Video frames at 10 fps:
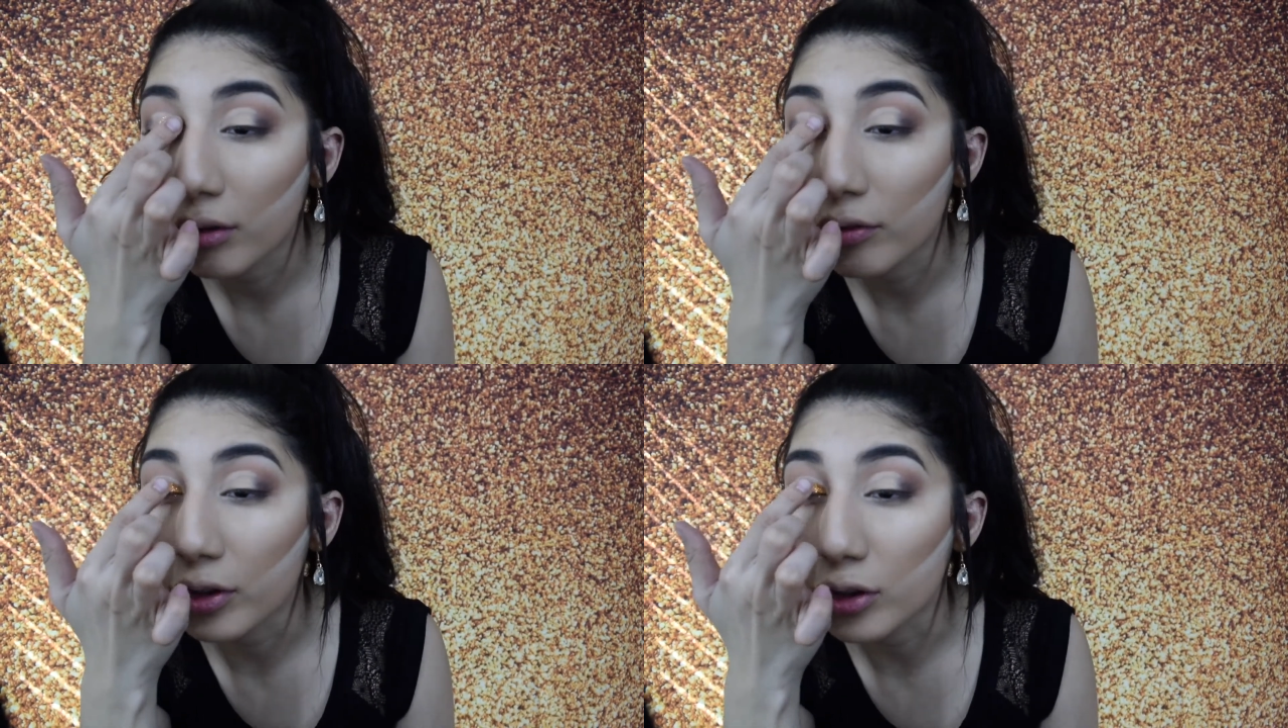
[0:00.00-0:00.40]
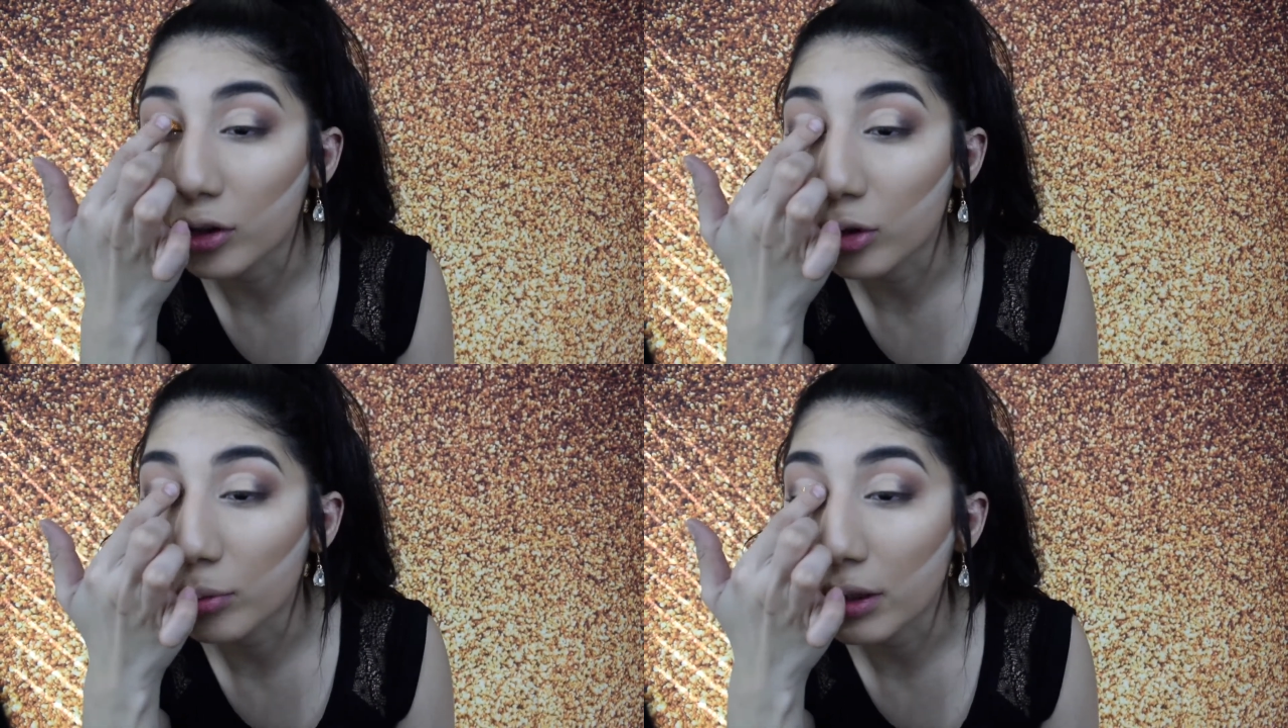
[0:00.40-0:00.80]
for a
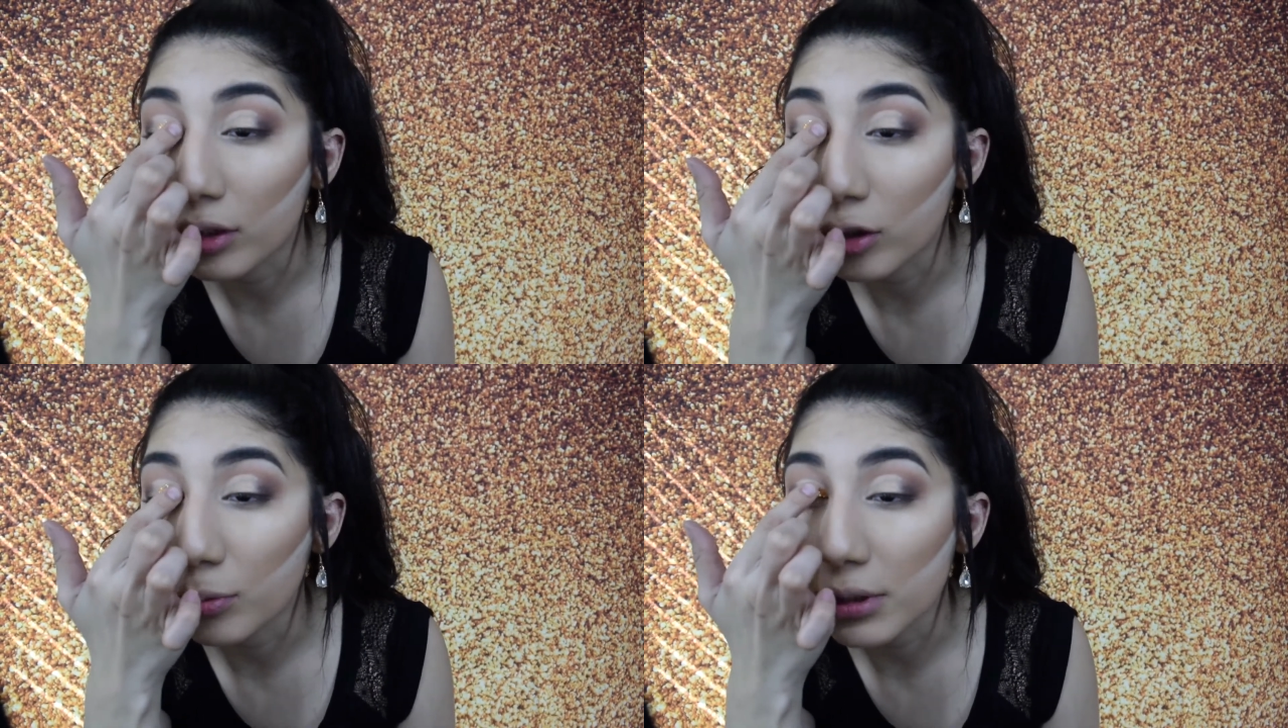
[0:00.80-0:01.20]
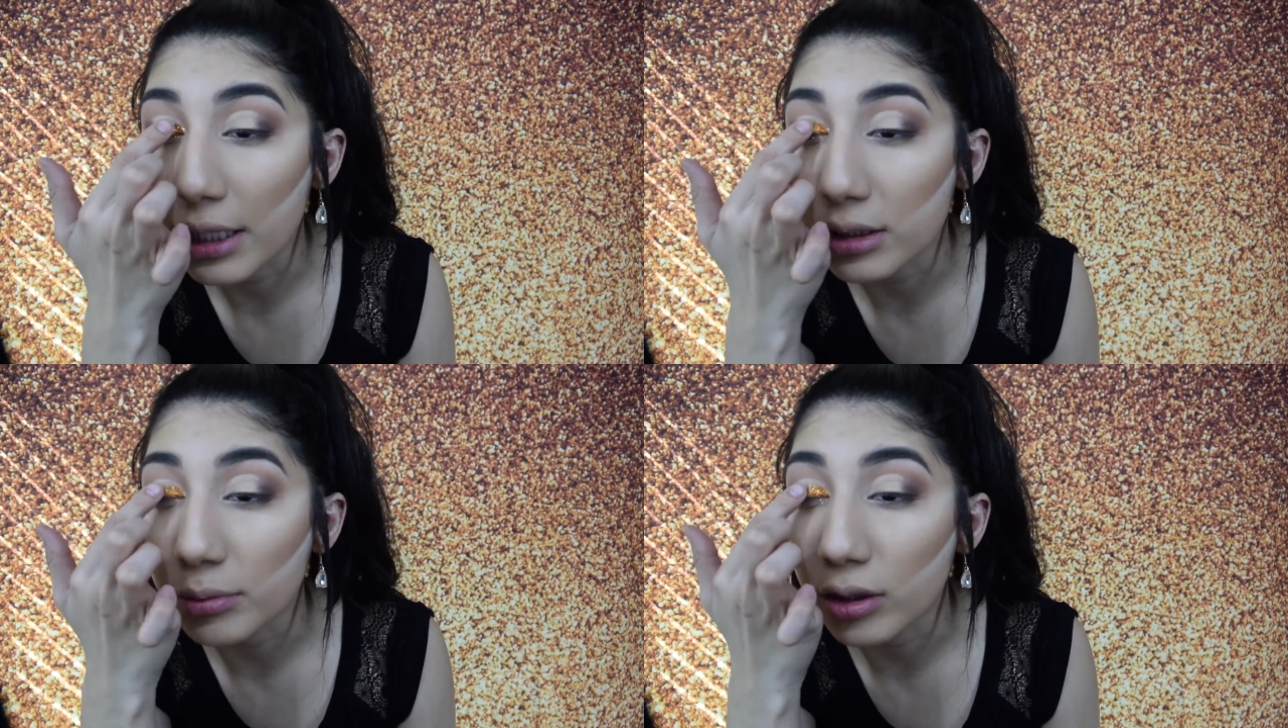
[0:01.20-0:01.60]
tube, and the tubes
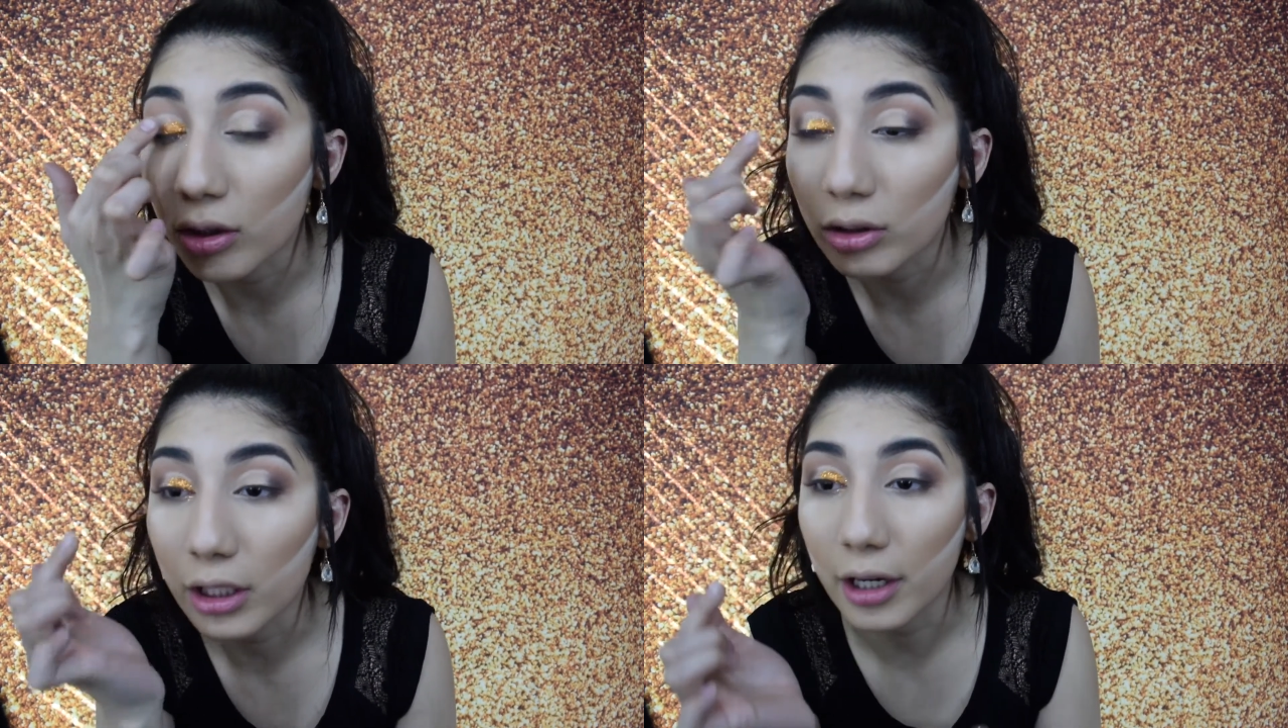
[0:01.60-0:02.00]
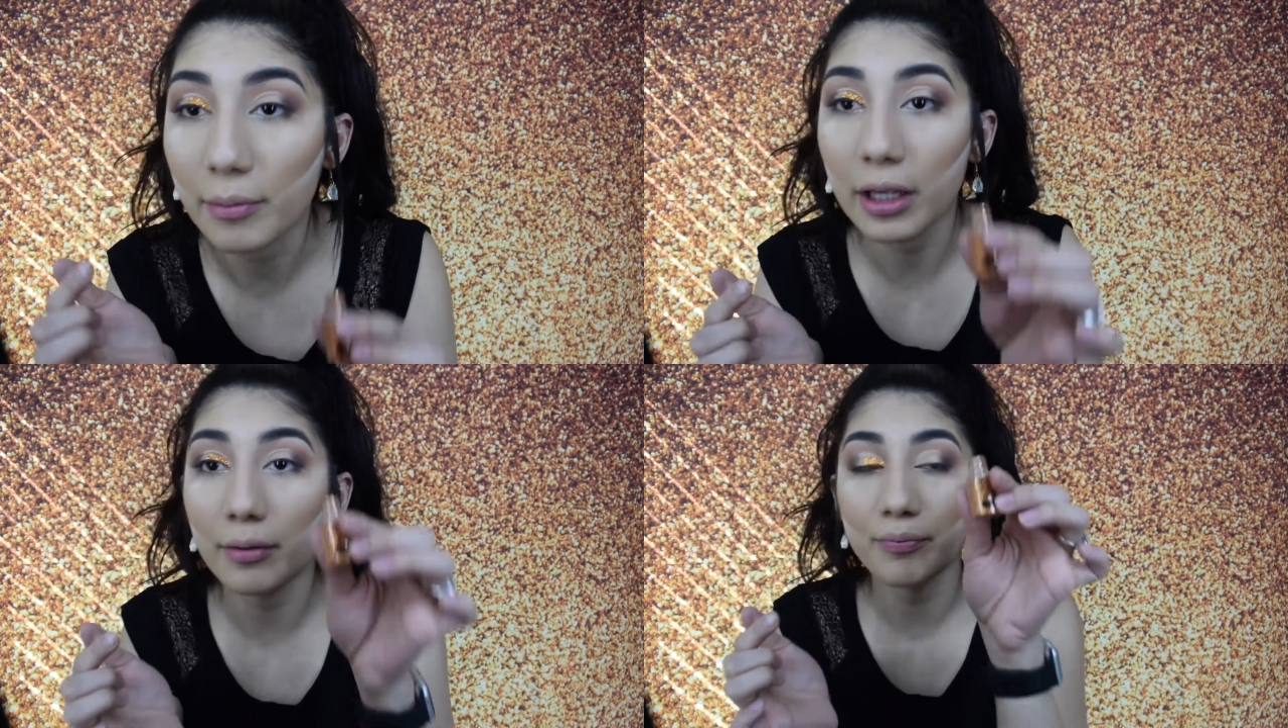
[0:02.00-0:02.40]
last me a long time. Like,